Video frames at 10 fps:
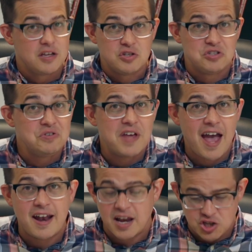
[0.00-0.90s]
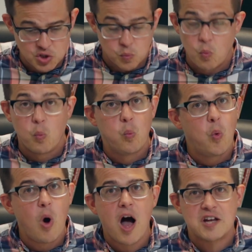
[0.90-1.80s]
Do that and just
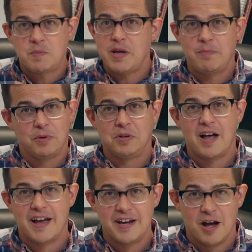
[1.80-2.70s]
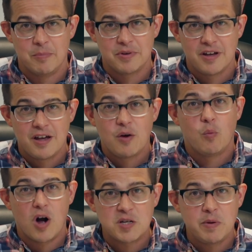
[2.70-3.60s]
watch people line up.
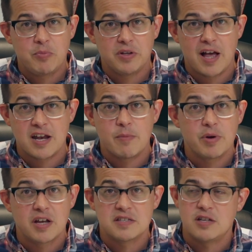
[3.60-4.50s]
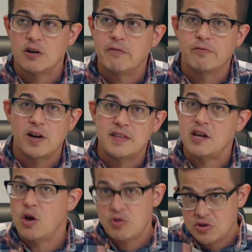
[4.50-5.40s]
Watch people line up because they're afraid. They
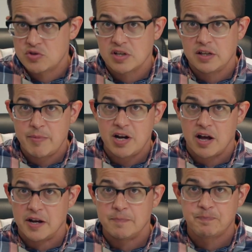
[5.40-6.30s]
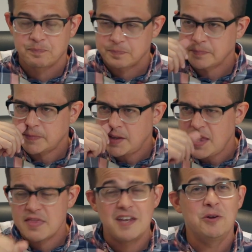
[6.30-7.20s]
know that there's a limit on it.
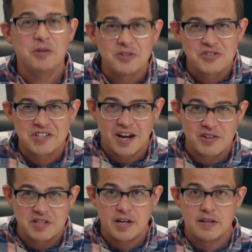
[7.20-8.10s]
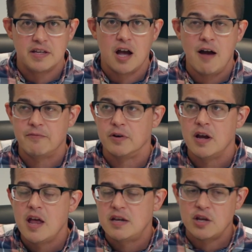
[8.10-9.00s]
And they know that there's scarcity in the offer.
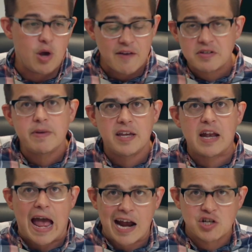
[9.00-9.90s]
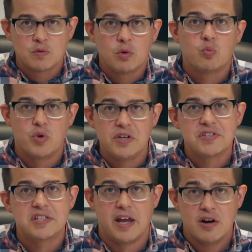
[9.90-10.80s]
Now, you have to make it actual real
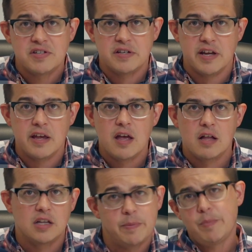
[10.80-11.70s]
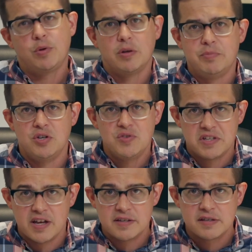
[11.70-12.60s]
scarcity. A lot of people abuse
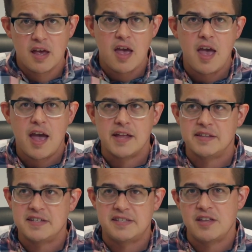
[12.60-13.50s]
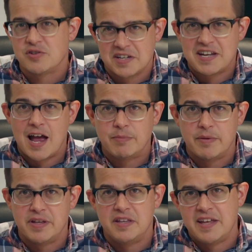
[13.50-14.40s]
this, and they say there's a time
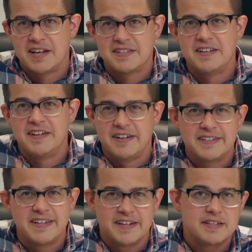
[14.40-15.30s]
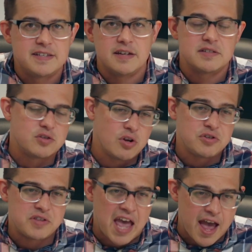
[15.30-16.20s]
limit, and then they extend it and extend it and extend it. So don't
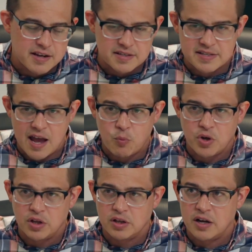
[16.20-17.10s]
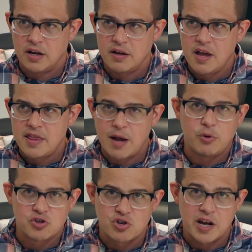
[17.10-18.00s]
do that because that
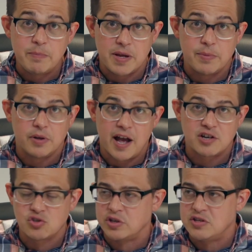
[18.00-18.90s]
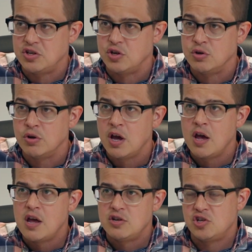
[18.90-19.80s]
will train people actually to
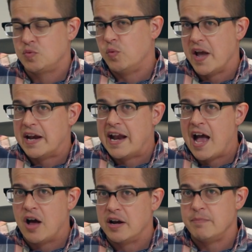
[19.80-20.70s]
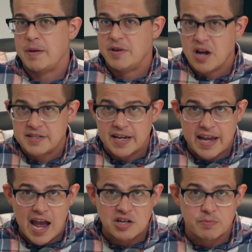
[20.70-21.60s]
just wait it out and maybe not take
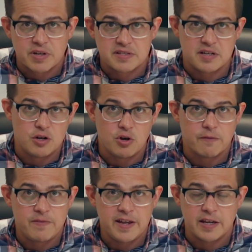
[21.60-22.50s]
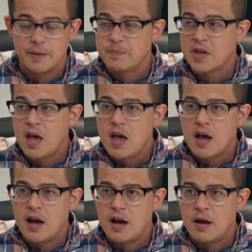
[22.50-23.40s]
action because they know you're faking it.
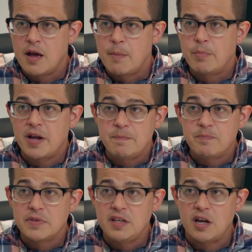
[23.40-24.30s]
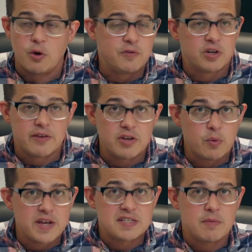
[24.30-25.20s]
But if you're giving
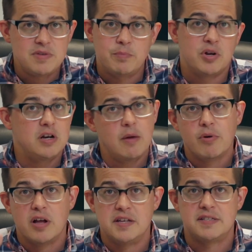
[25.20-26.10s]
away something, put a number on it.